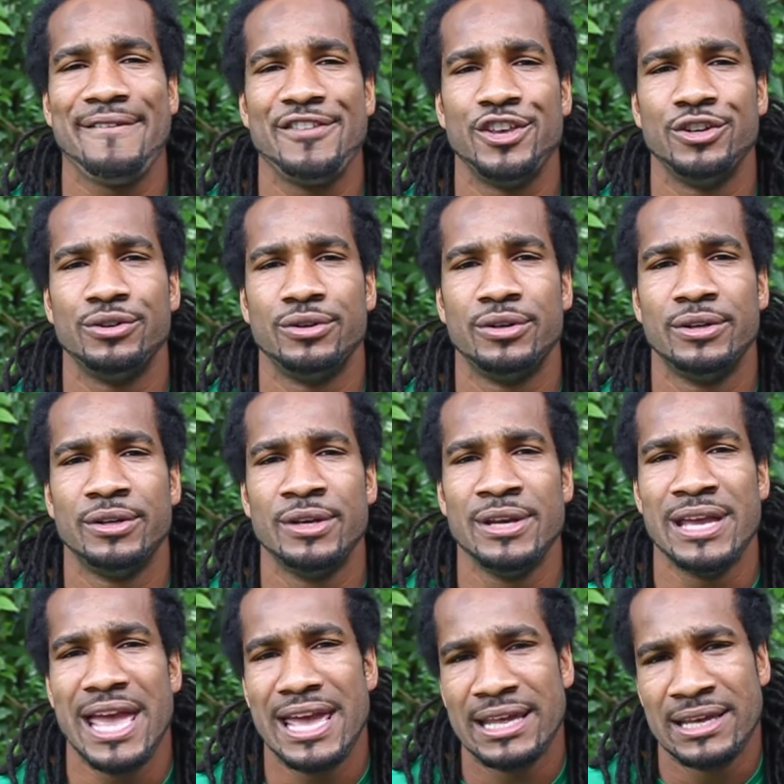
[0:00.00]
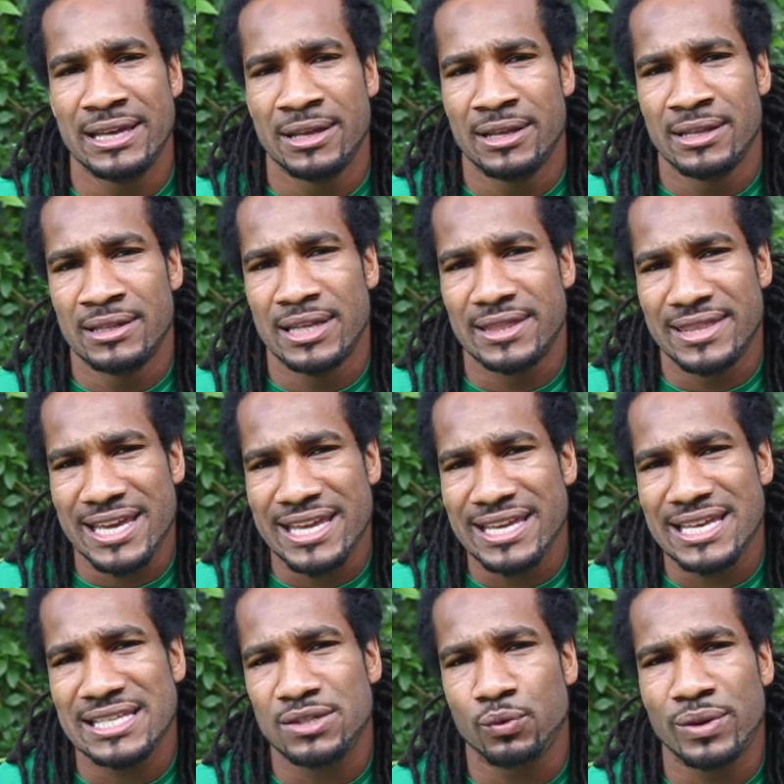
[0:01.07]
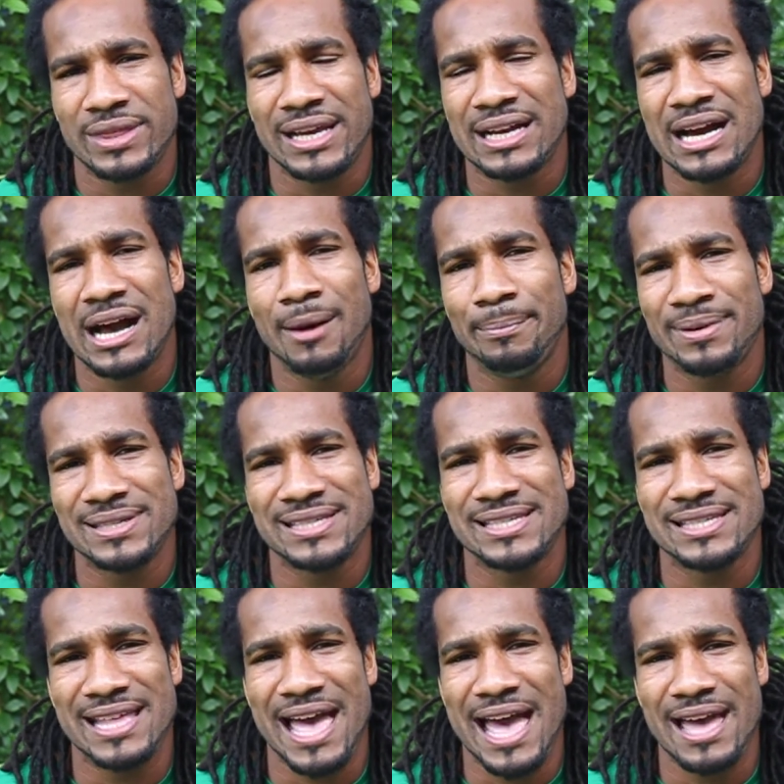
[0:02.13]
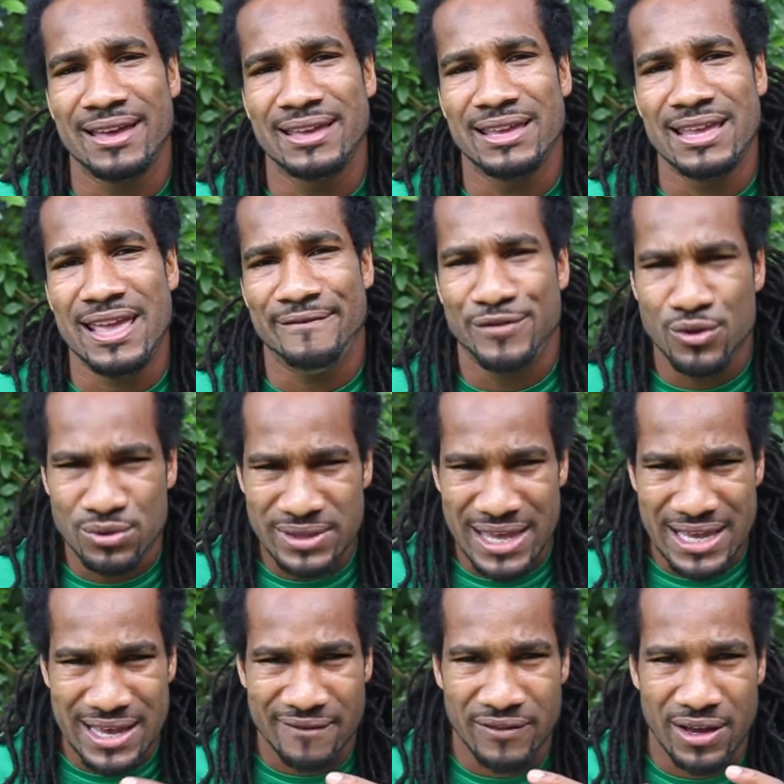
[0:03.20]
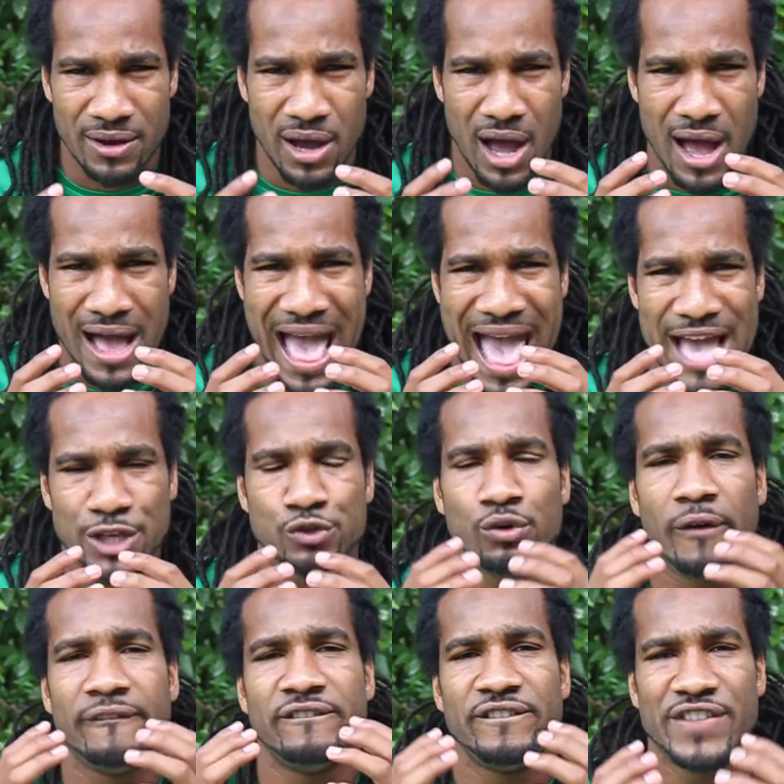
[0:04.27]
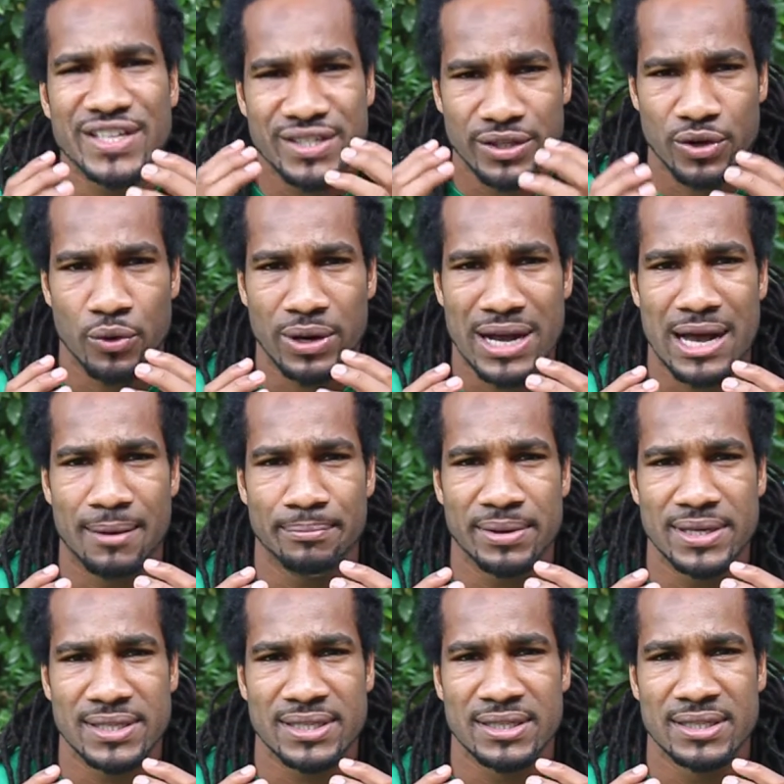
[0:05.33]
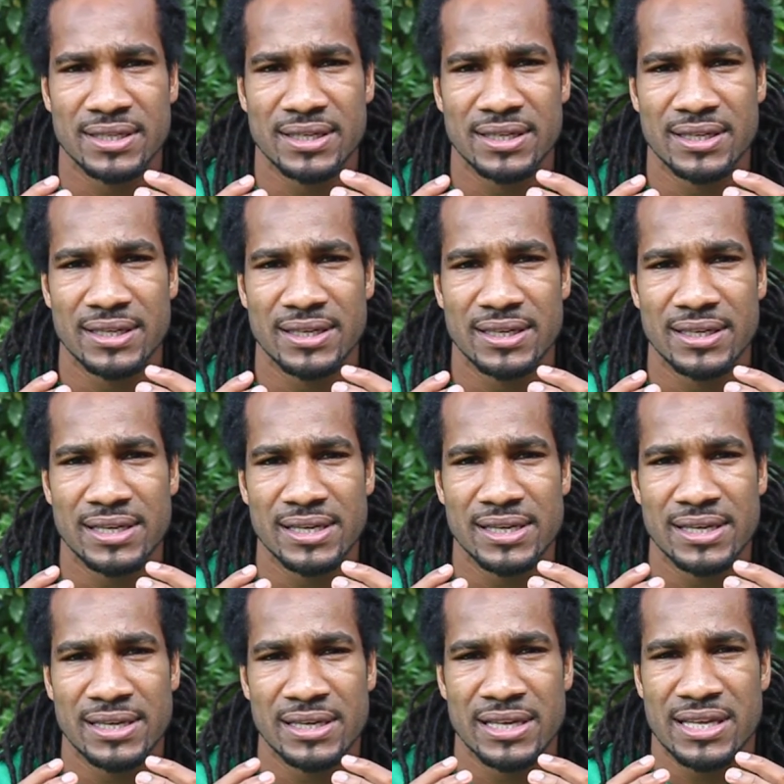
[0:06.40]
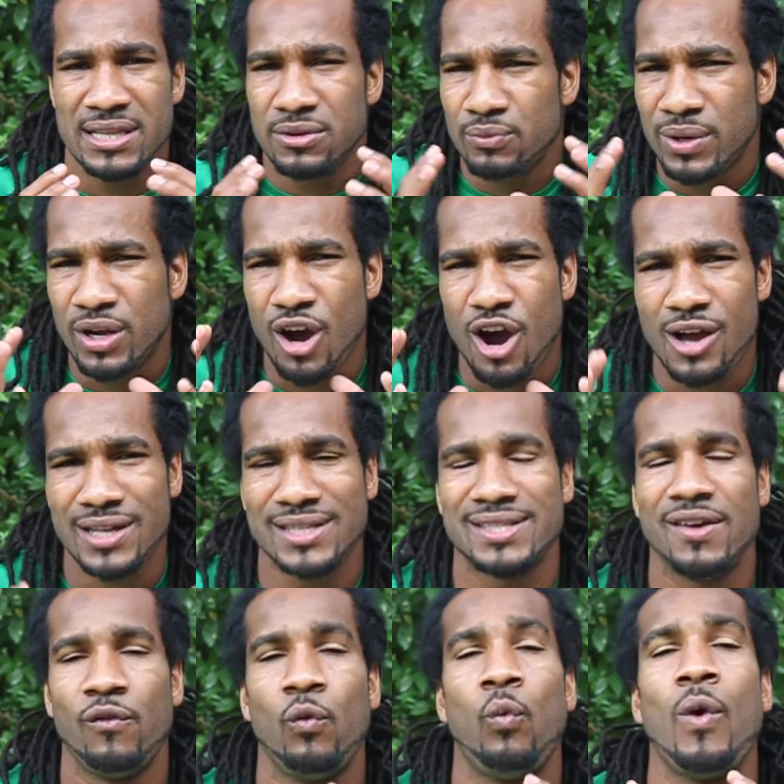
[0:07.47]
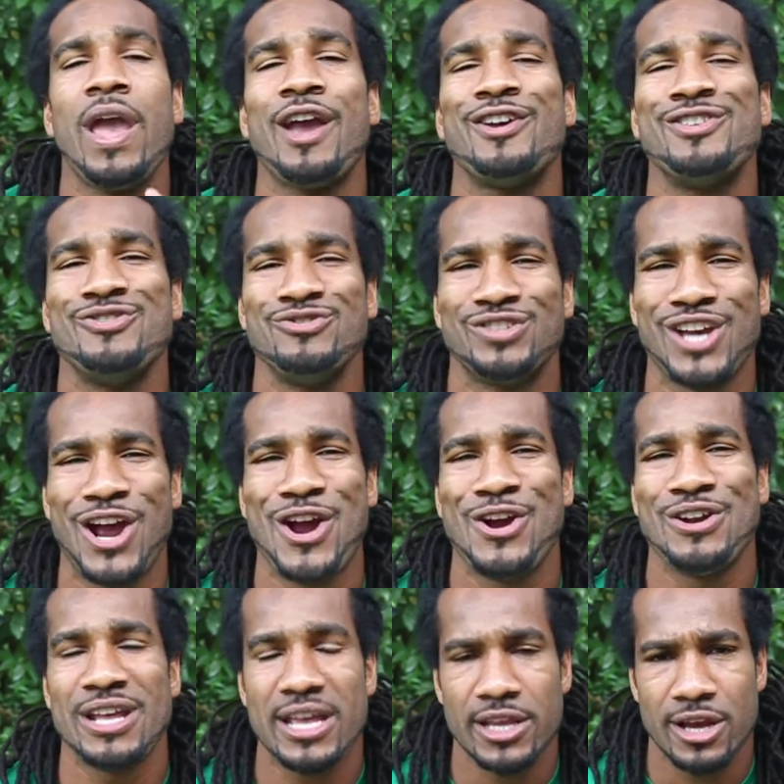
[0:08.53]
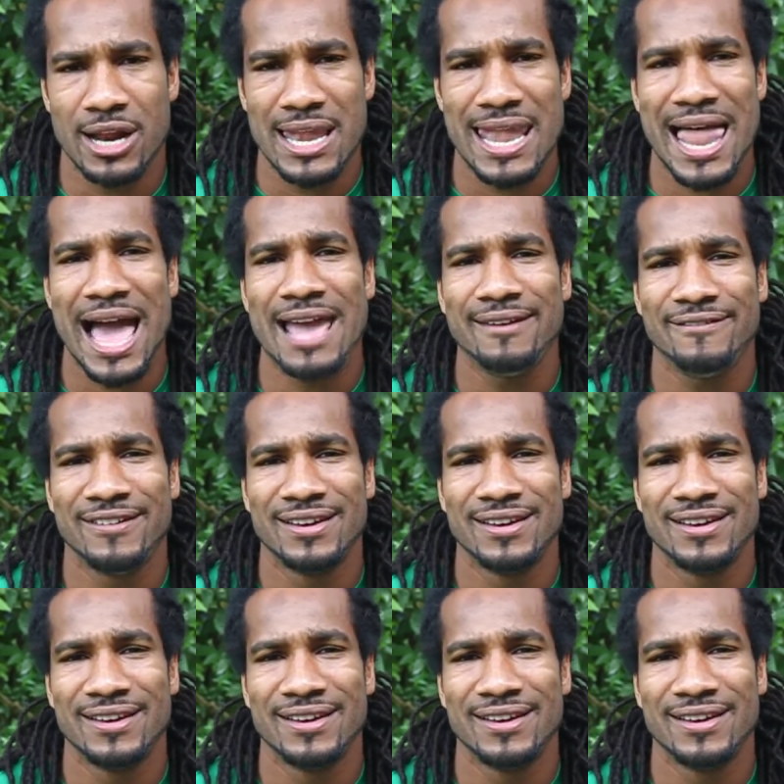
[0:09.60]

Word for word: of you. And the thing is with the compass is that if you think of an actual physical compass, regardless of where you turn in your life,